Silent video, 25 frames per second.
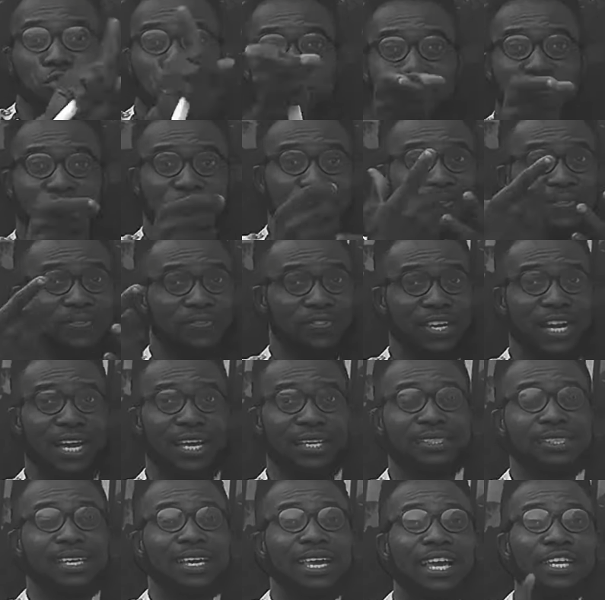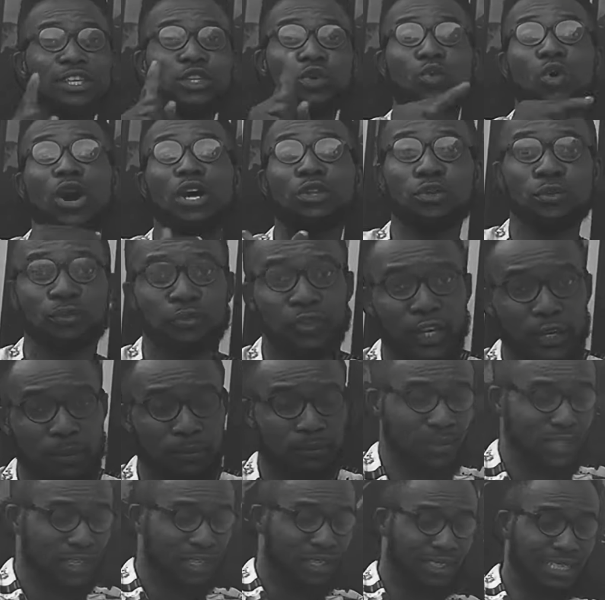note that any one of
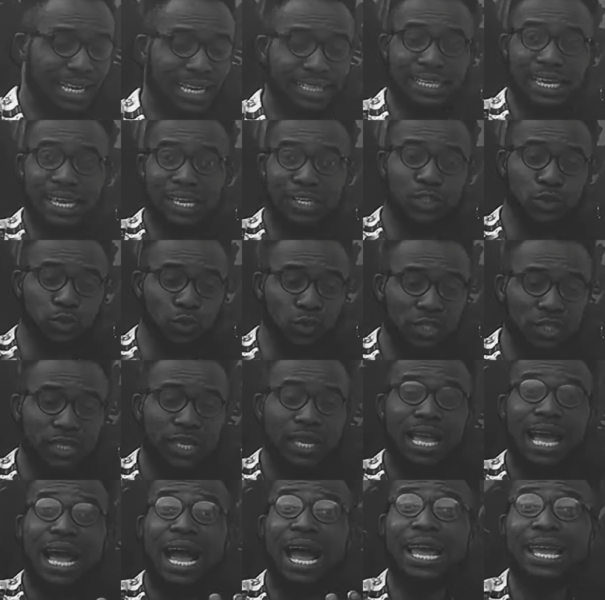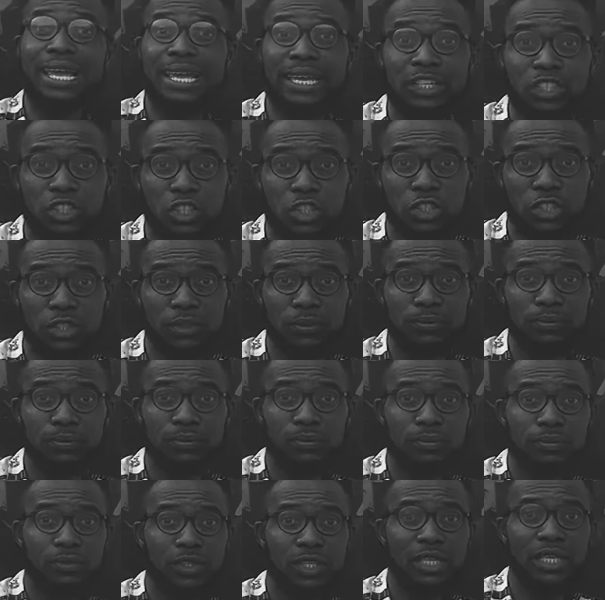them that ends with ing,
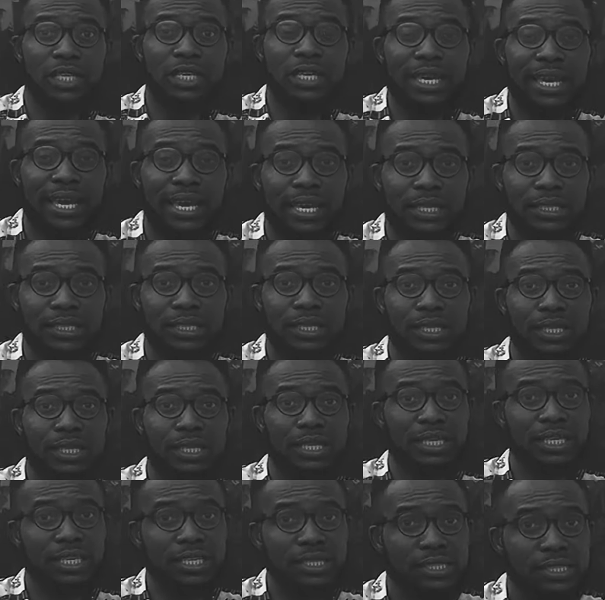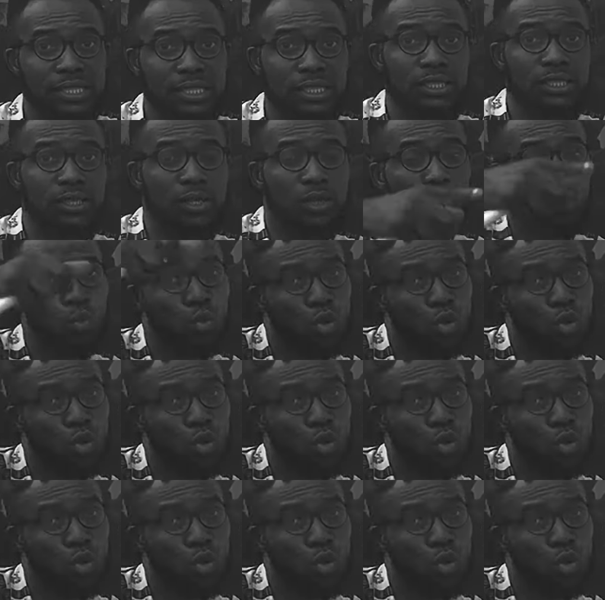en, ed,